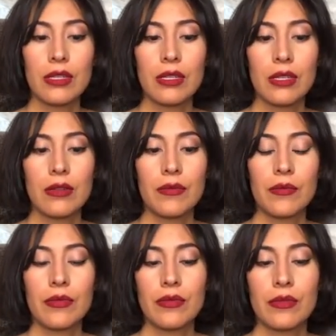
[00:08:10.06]

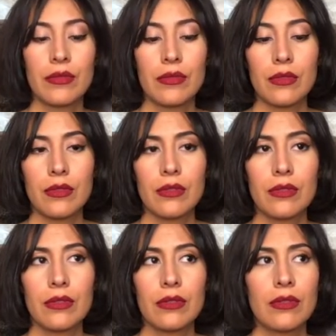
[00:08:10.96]

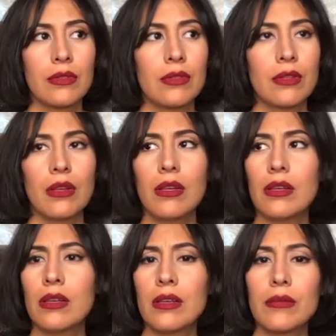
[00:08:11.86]

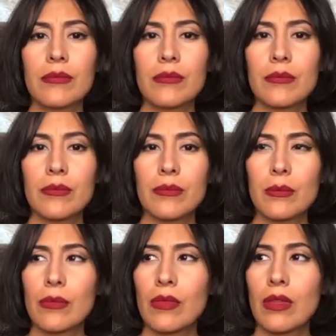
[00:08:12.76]

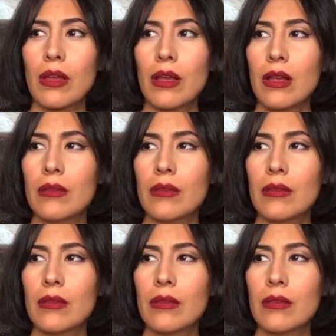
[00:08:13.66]
Nothing is said.